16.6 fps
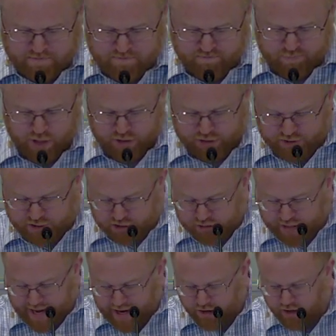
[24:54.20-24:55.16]
There are still
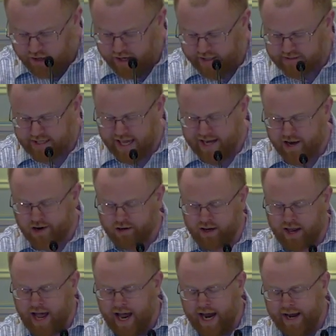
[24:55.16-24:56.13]
areas in our
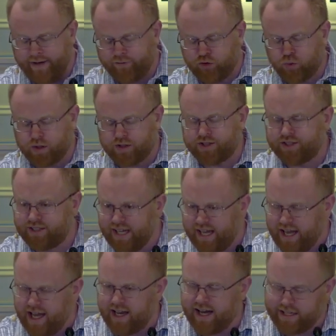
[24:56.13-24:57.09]
lives where
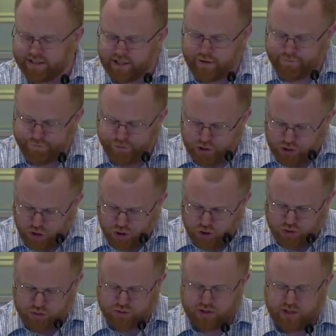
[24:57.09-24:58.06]
sin has a
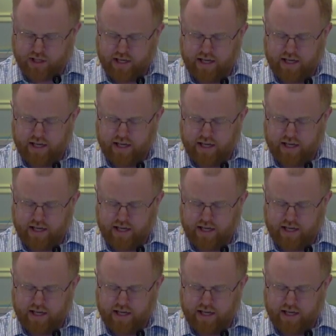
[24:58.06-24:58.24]
foothold,